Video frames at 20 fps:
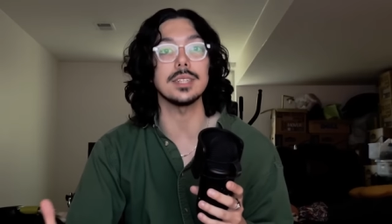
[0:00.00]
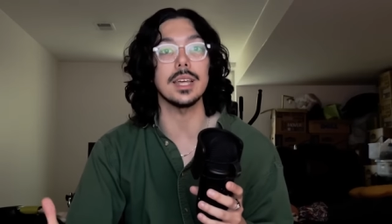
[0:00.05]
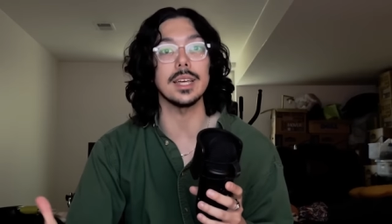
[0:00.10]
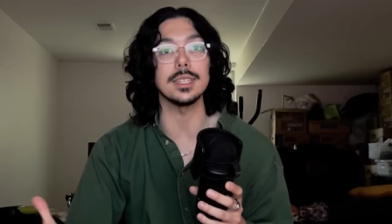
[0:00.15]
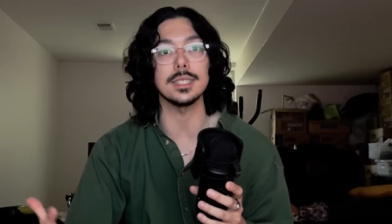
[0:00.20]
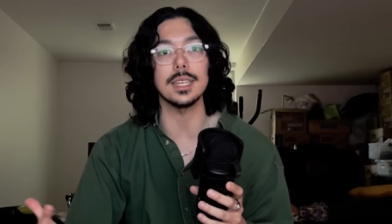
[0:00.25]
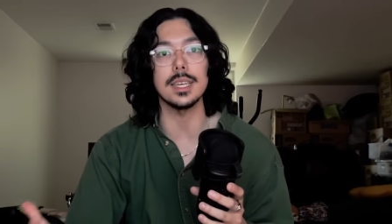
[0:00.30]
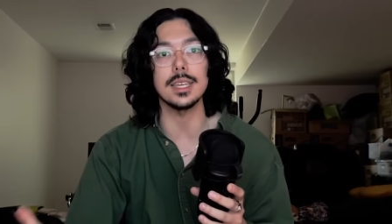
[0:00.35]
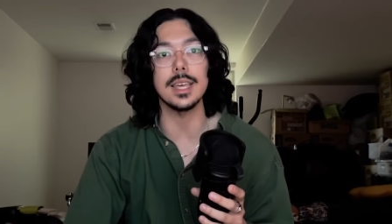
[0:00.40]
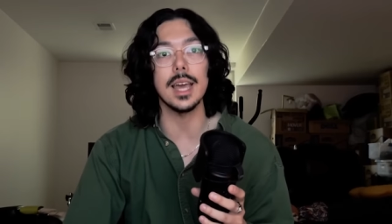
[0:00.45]
as
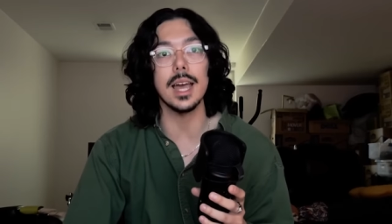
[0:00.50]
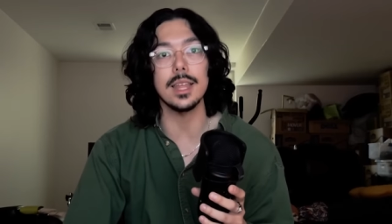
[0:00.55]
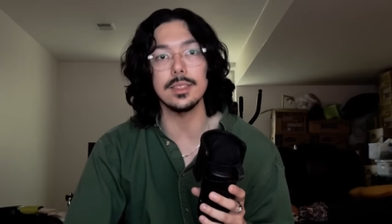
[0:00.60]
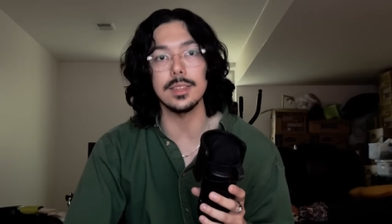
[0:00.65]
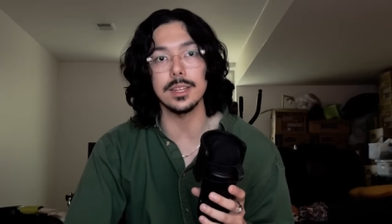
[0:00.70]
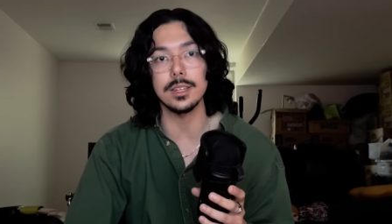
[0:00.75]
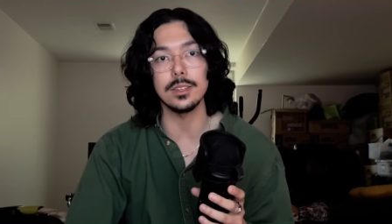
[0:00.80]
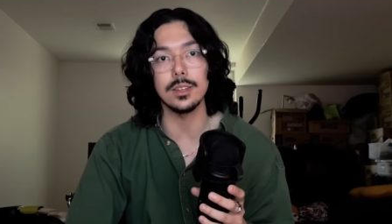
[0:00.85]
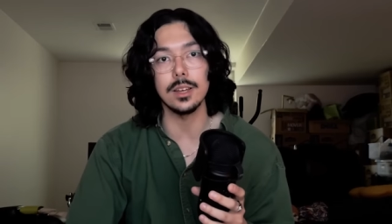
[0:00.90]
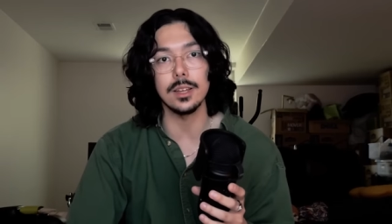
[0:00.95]
a
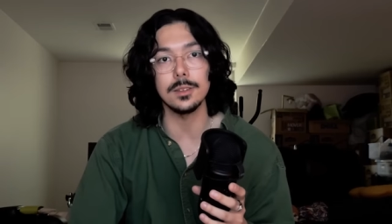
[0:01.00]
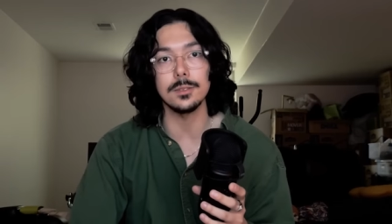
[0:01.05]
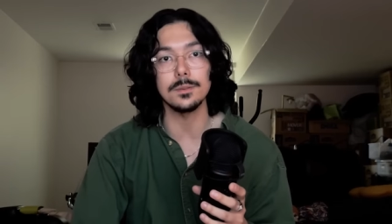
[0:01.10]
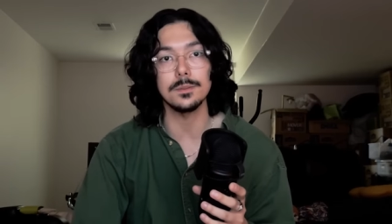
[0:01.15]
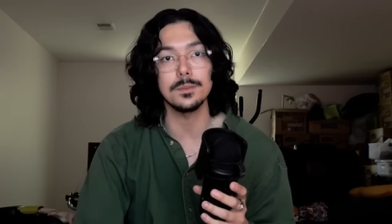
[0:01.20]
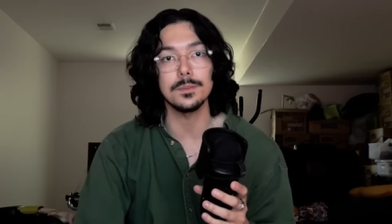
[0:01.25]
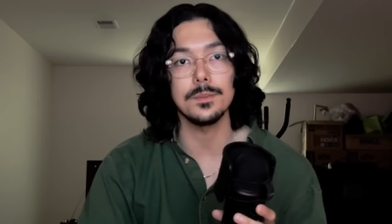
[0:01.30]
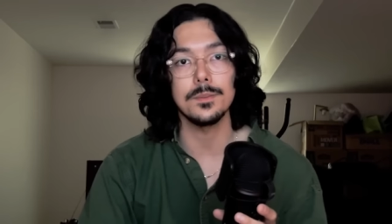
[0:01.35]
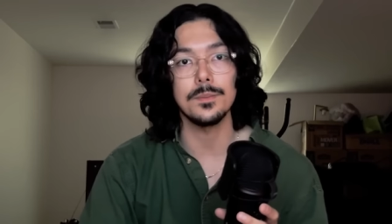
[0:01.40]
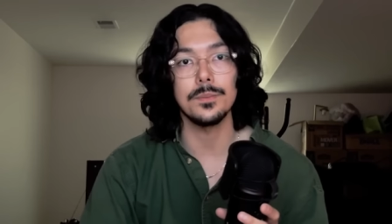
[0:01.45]
Catholic nun.
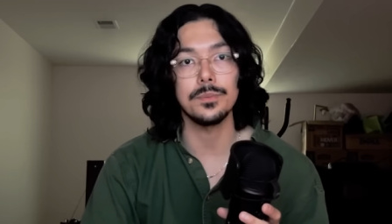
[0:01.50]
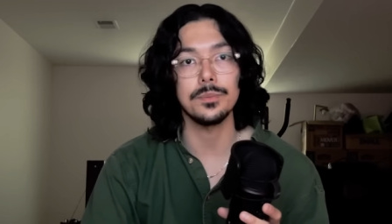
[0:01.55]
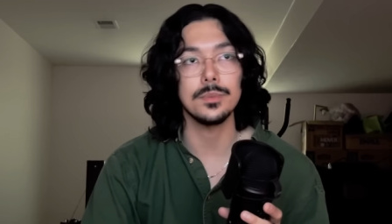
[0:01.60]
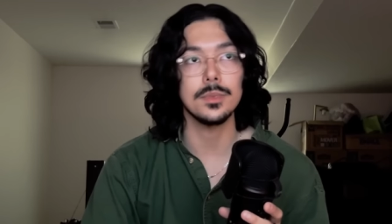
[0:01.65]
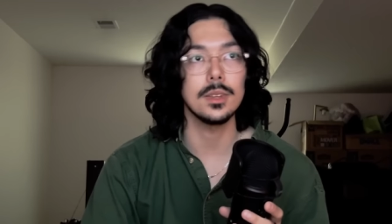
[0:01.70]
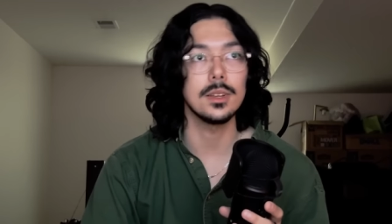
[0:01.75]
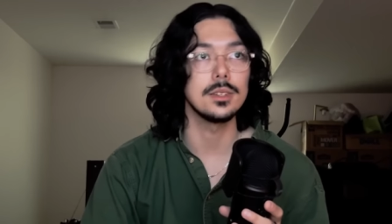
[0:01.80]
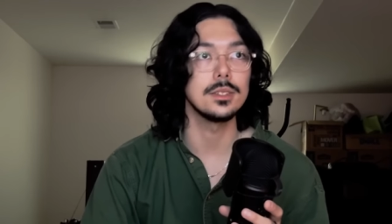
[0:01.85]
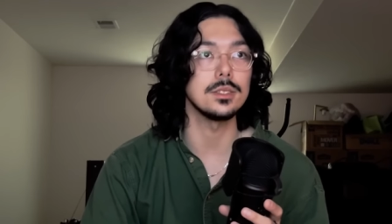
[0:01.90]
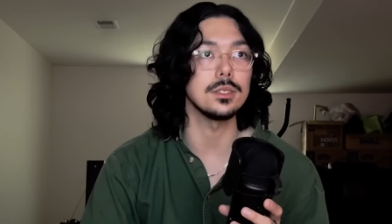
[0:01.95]

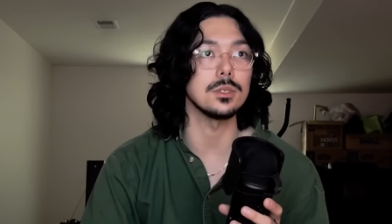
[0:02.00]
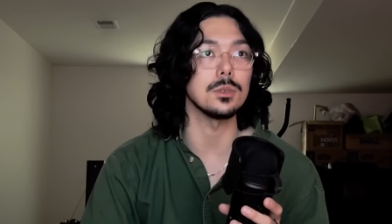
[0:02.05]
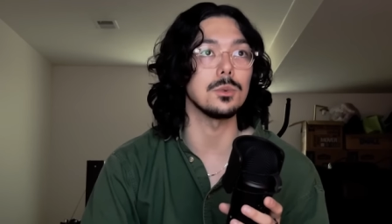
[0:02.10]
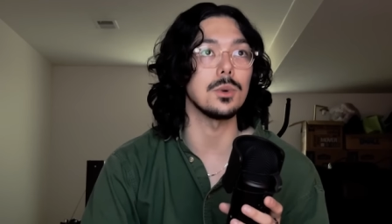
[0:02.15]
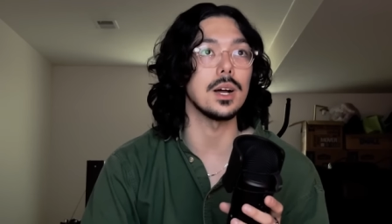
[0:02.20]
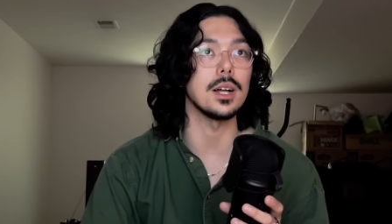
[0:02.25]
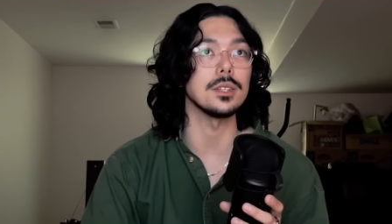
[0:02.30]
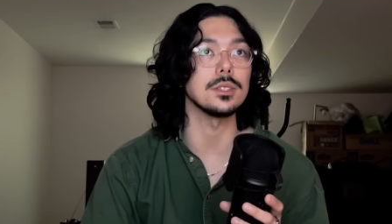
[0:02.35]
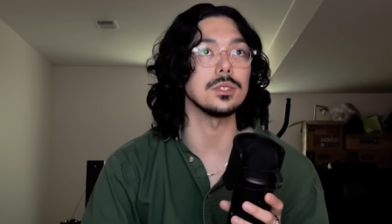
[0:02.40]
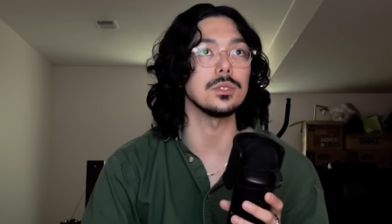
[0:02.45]
This is a
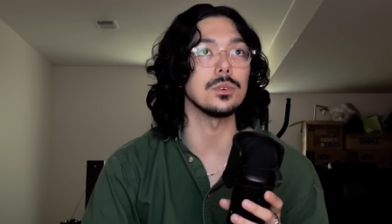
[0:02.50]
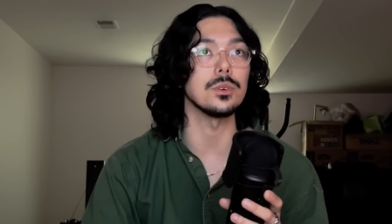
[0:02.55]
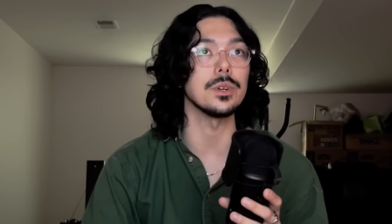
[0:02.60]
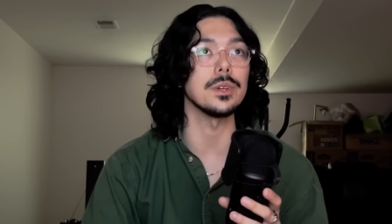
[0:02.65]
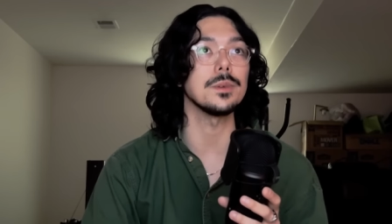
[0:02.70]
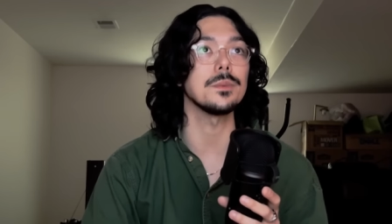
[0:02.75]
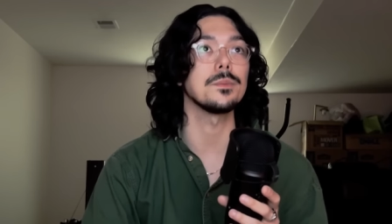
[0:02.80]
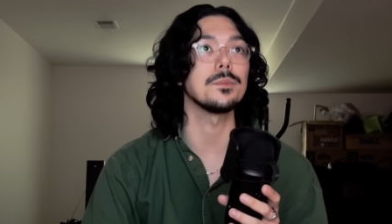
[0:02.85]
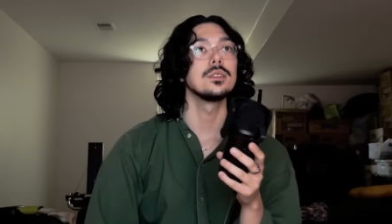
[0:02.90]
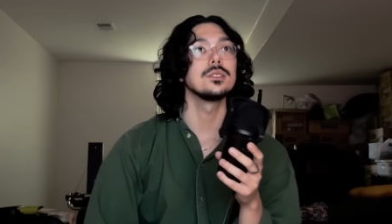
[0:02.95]
wild story.